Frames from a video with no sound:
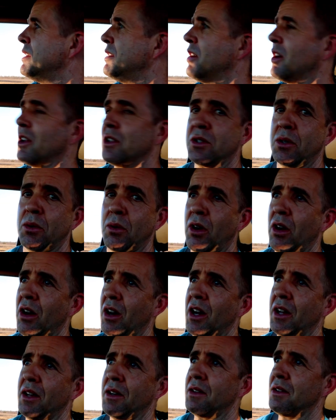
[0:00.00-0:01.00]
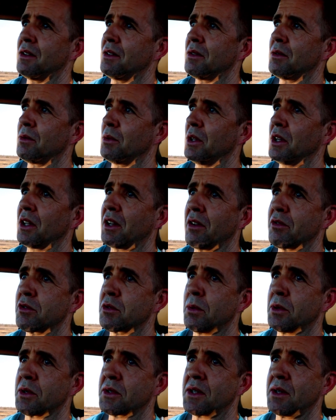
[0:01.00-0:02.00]
not too hot, really
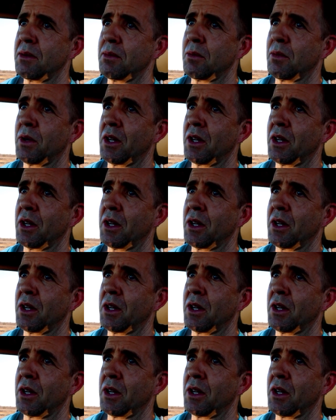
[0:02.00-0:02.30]
comfortable sleeping